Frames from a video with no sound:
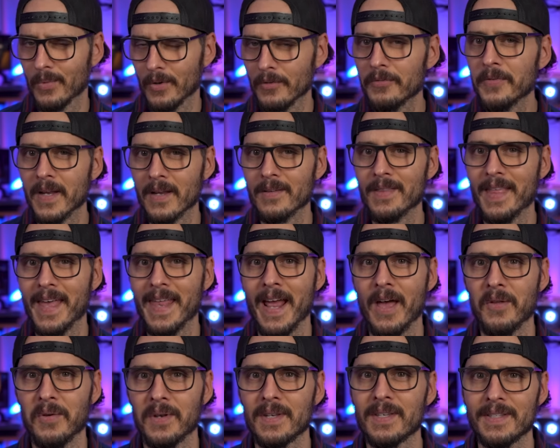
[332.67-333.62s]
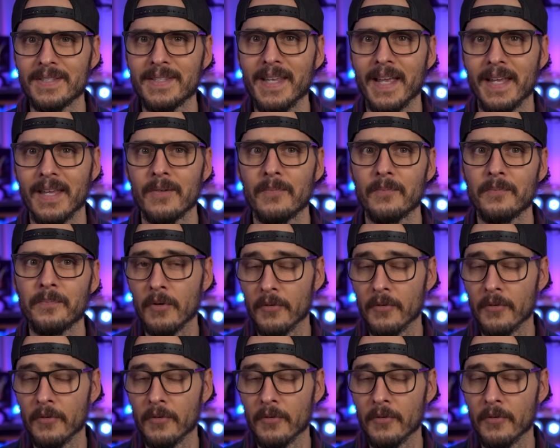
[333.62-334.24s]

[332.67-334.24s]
We'll figure that out in a second.